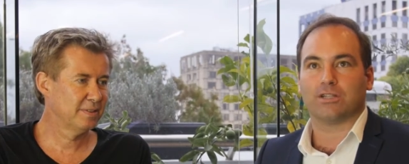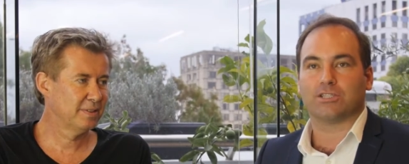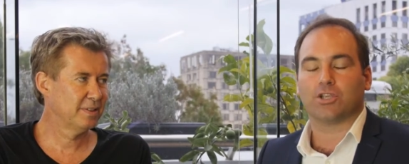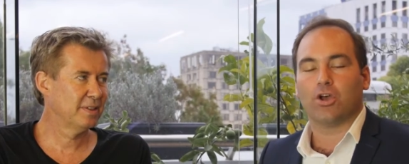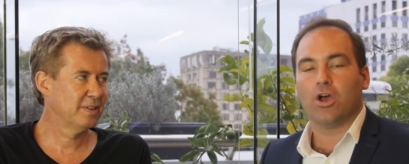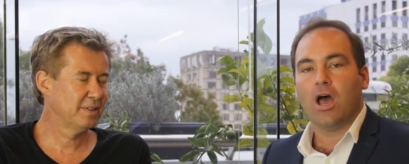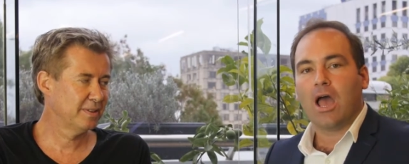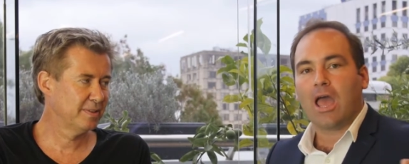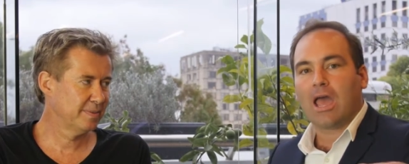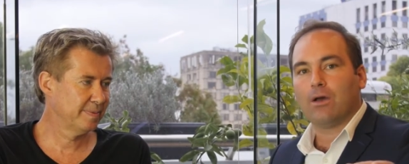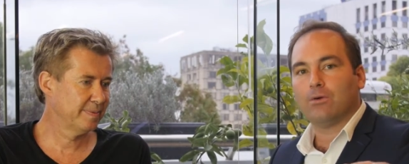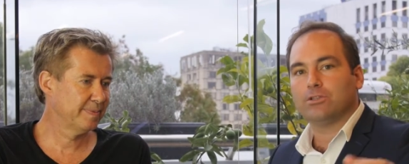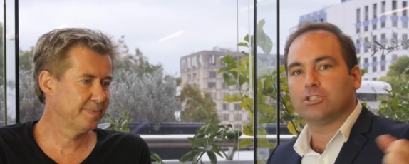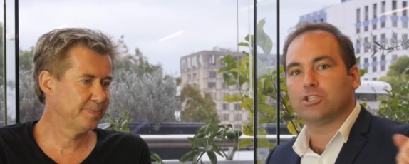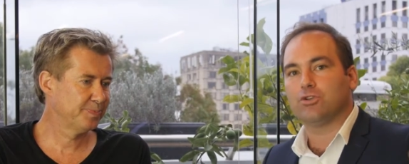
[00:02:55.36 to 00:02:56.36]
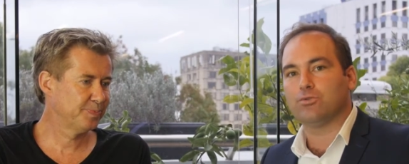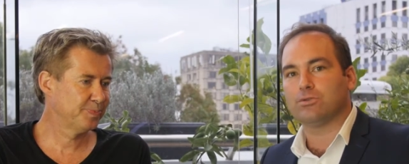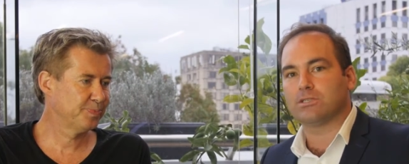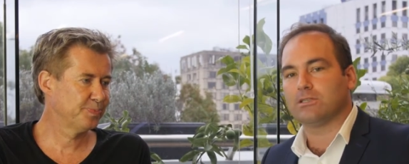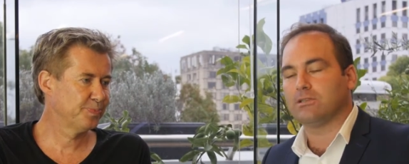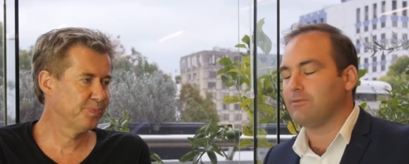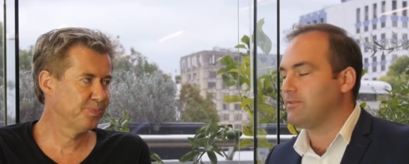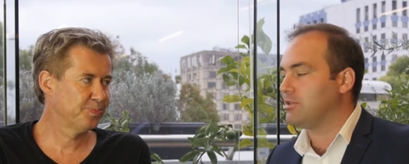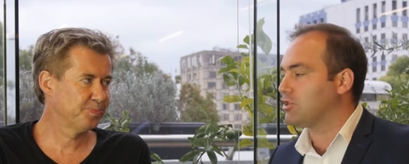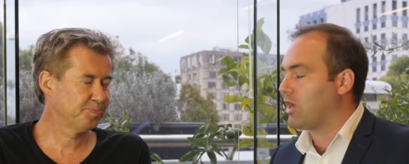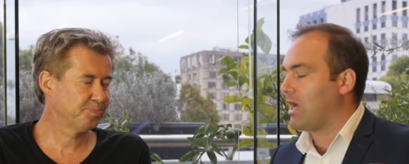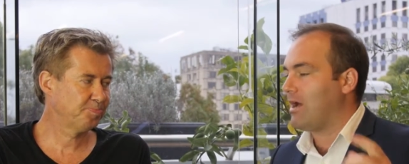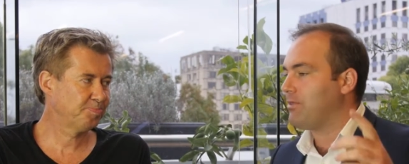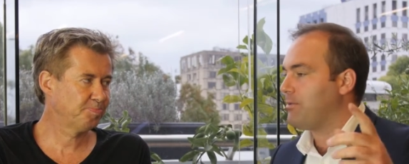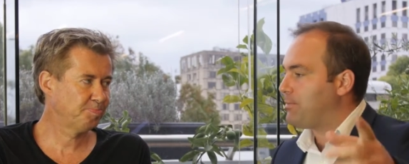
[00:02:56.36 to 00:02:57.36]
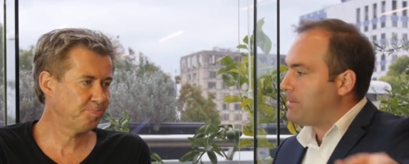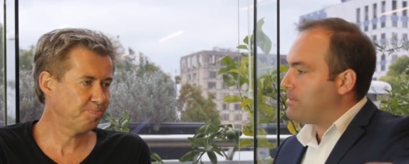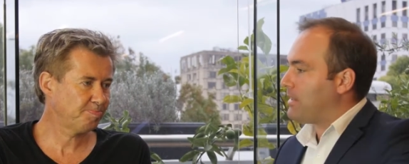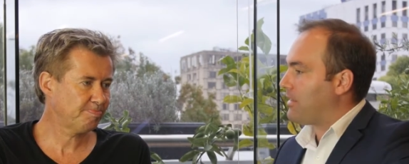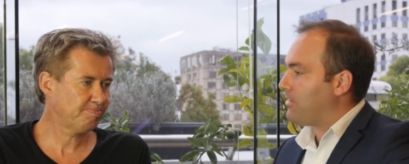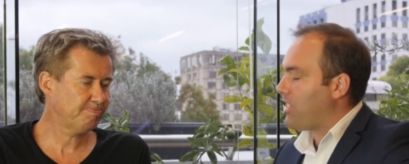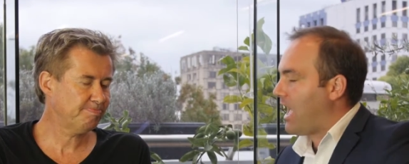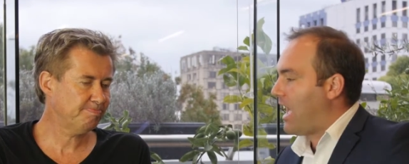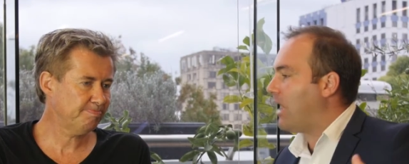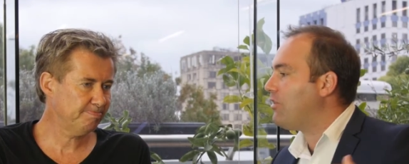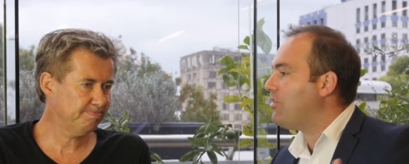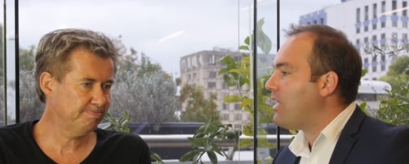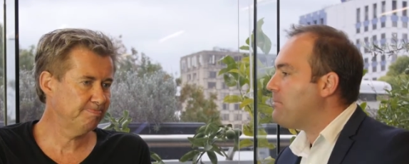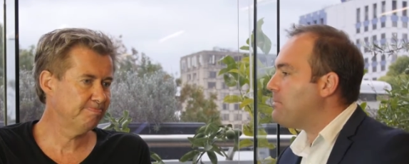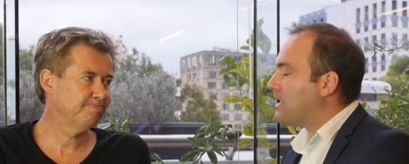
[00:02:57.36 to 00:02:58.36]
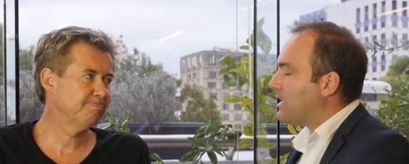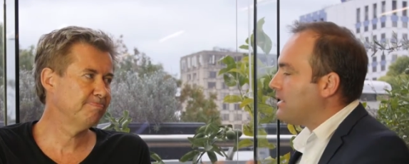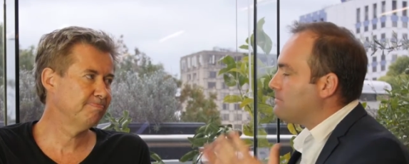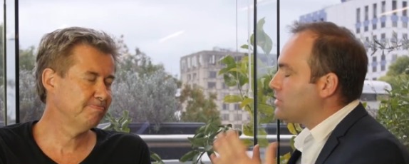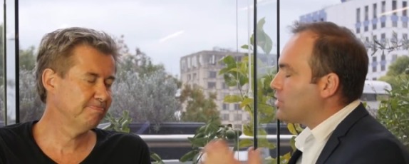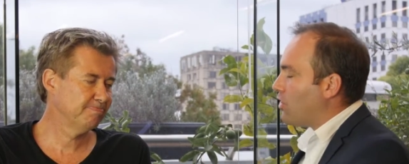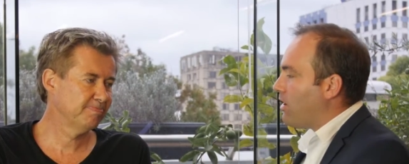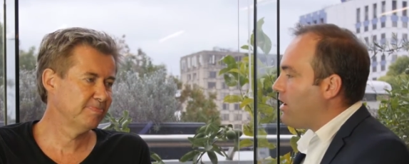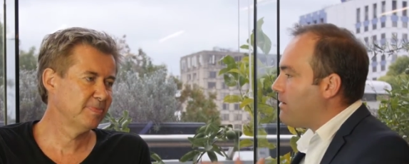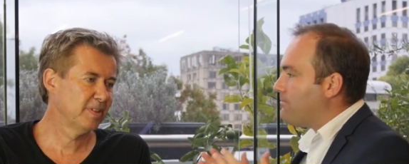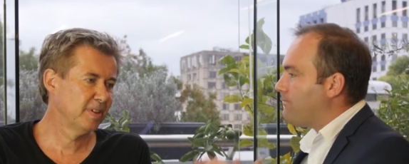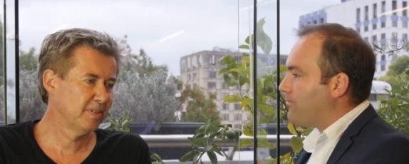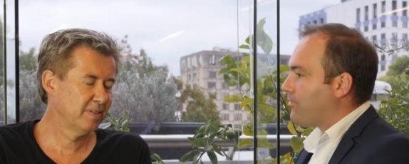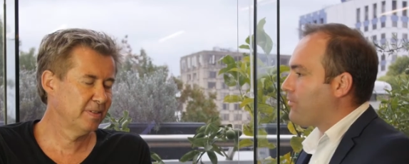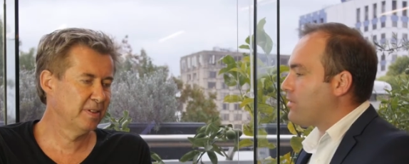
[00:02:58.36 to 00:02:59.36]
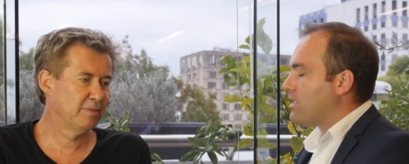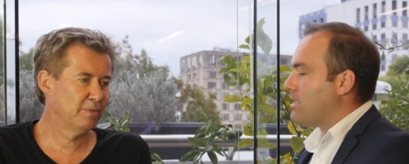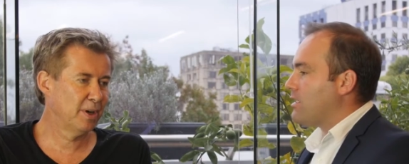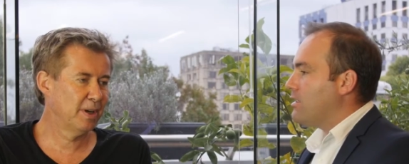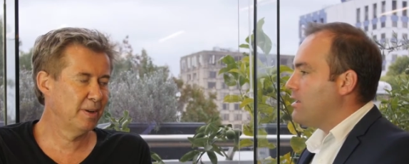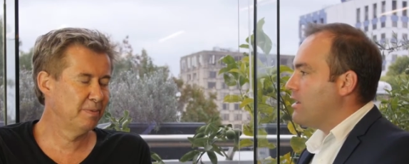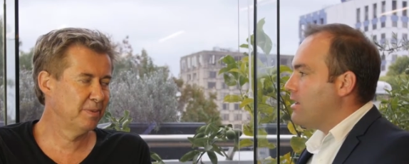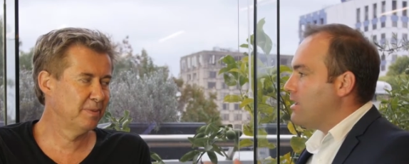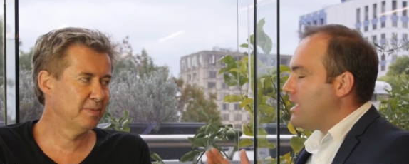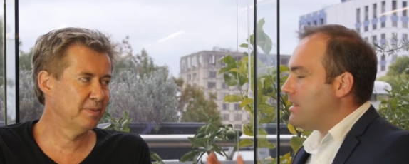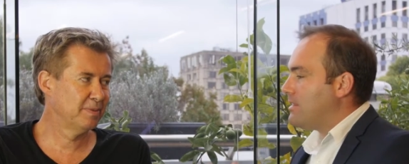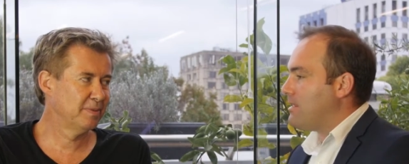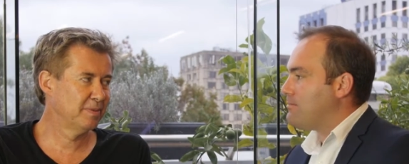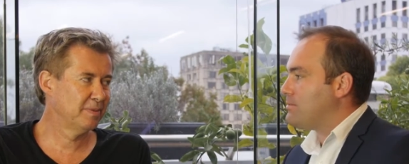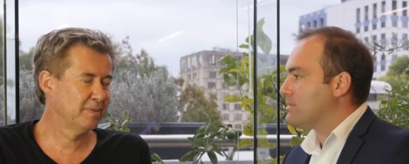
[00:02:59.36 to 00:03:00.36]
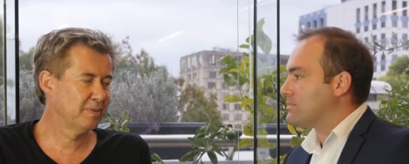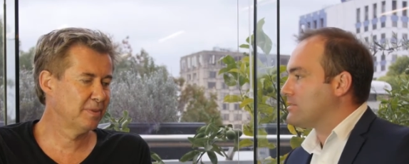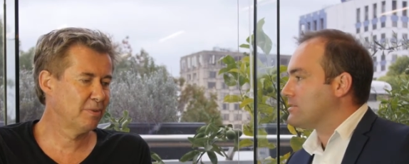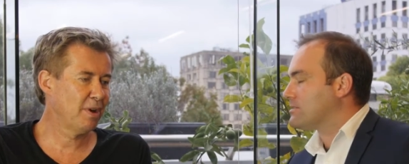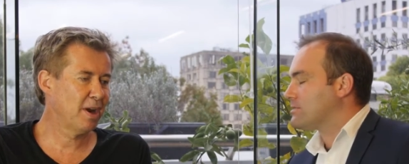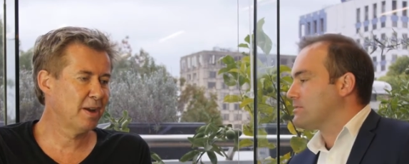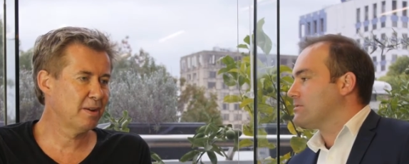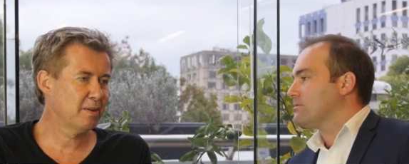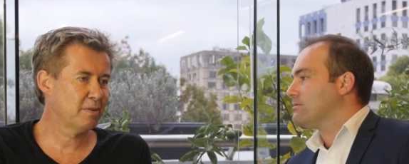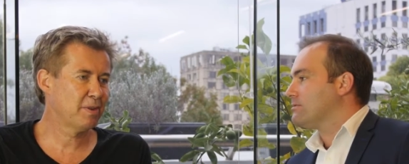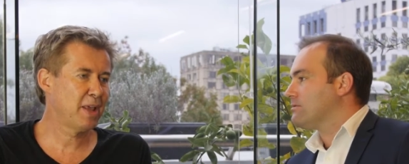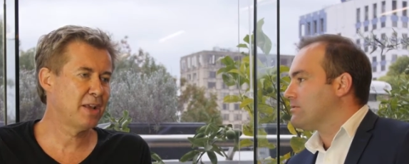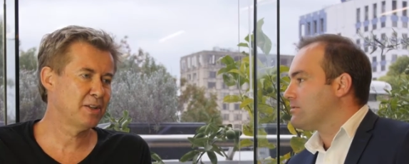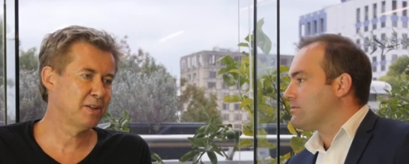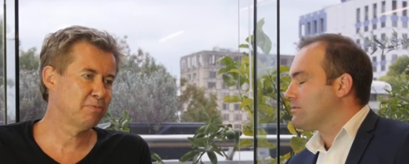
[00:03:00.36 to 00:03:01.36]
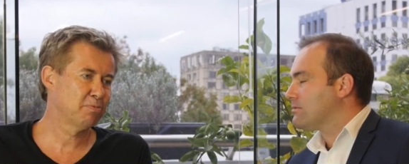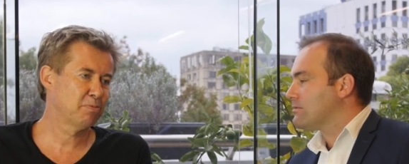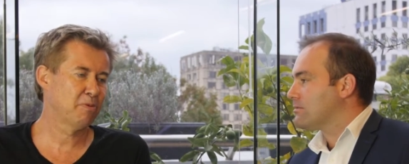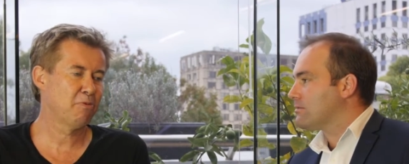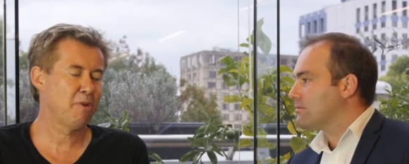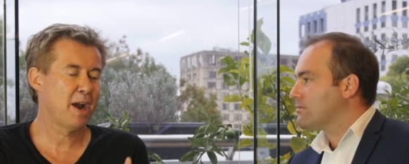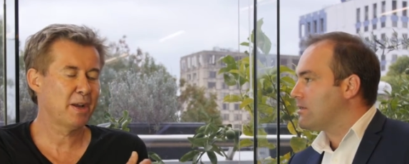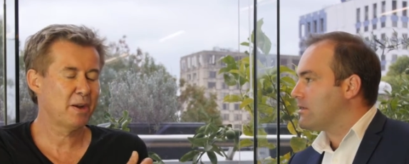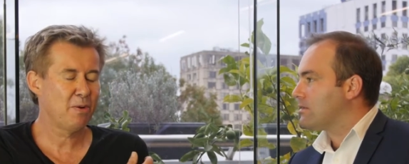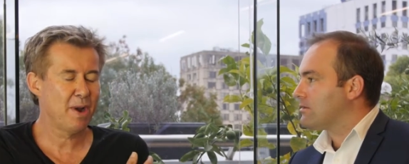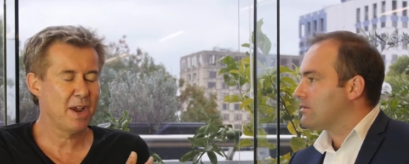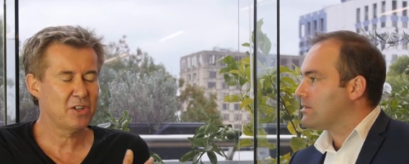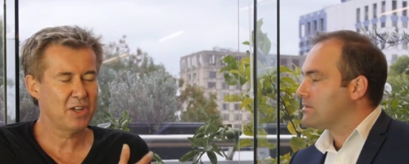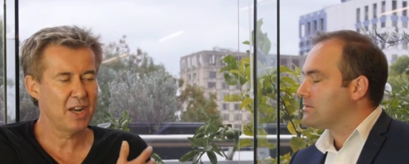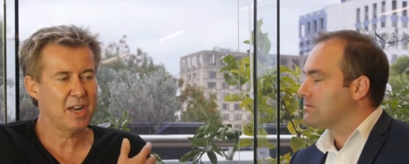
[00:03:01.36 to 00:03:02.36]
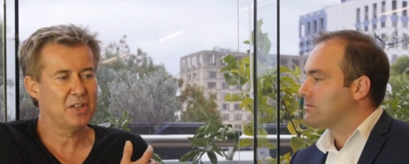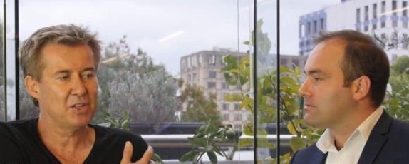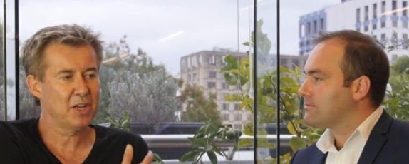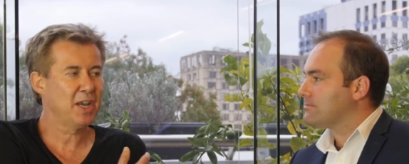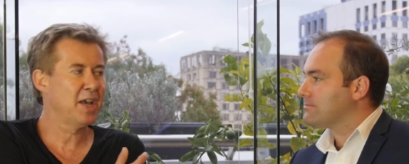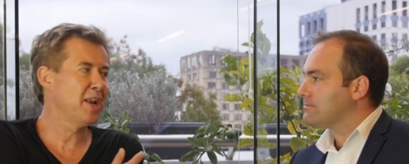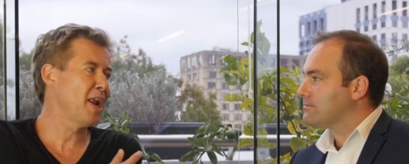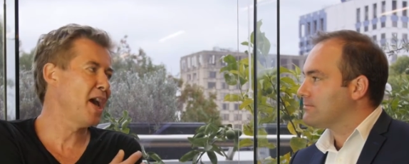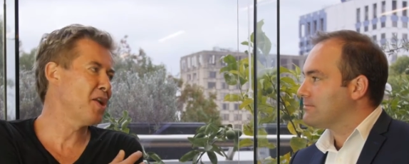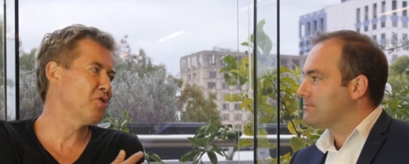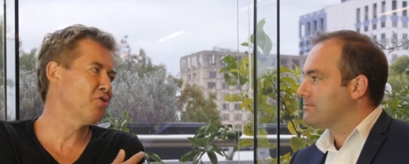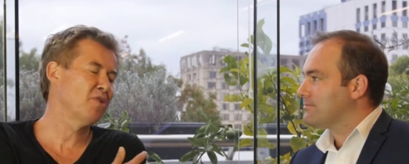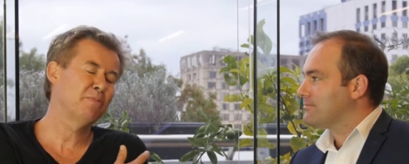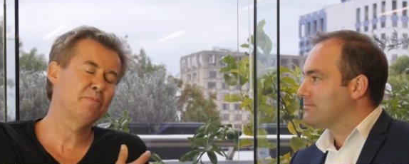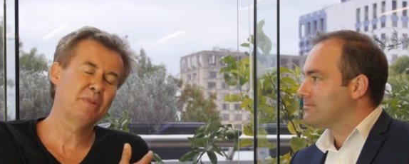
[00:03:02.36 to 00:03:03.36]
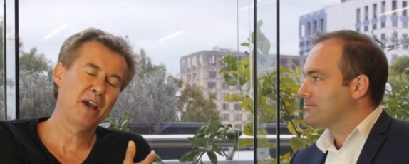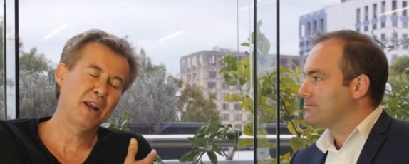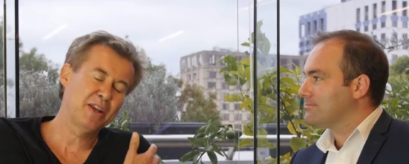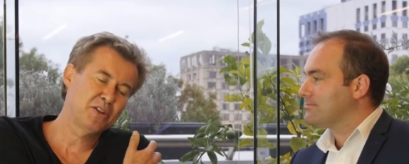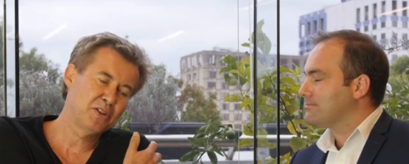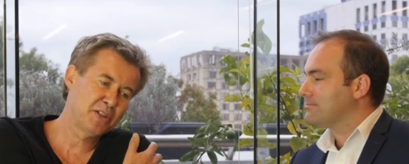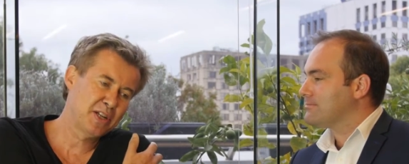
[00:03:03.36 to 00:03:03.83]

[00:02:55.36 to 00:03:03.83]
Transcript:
Speaker 1: right? So how is you as an individual, how are the people out there, how do they become time free right. in their business? Great.
Speaker 2: That's a great question. And it's a conundrum and it's